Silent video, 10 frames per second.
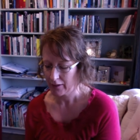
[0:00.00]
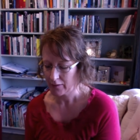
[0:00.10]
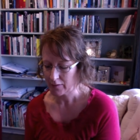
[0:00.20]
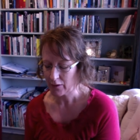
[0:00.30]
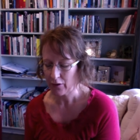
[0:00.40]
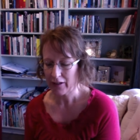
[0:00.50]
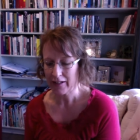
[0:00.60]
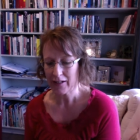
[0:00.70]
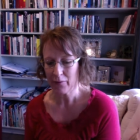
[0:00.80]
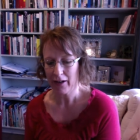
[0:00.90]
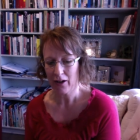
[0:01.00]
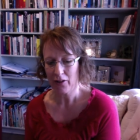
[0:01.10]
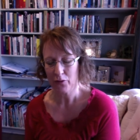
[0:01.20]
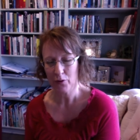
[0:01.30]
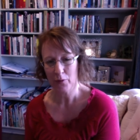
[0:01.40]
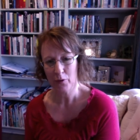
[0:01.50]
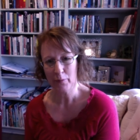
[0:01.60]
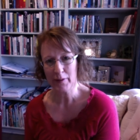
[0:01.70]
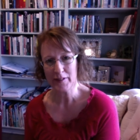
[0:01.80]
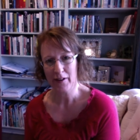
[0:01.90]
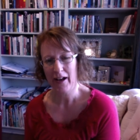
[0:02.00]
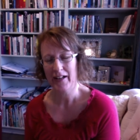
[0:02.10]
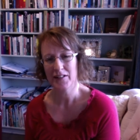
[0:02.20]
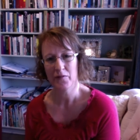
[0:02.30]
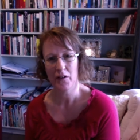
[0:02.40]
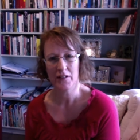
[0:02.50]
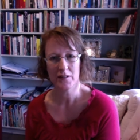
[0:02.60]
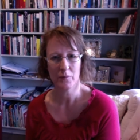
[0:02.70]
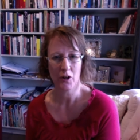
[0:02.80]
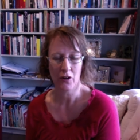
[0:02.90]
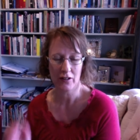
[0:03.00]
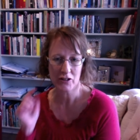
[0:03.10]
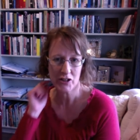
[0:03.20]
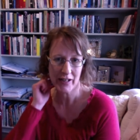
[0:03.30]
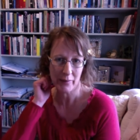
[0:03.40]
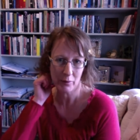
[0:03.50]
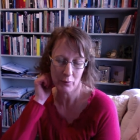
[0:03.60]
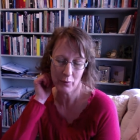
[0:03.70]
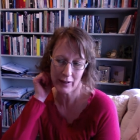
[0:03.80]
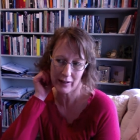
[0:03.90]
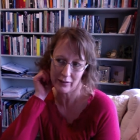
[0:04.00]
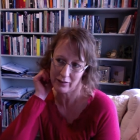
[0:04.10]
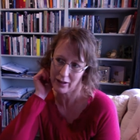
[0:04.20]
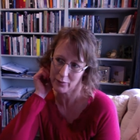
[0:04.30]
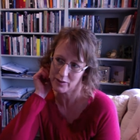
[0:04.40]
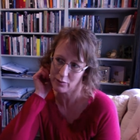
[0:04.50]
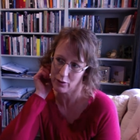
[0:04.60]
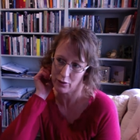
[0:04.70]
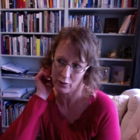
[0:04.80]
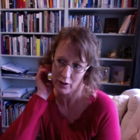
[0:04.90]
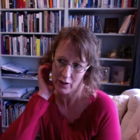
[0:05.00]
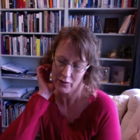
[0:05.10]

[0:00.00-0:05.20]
So anyway, I thought it wouldn't be so hard to find some Gotland sheep. Well, I was wrong.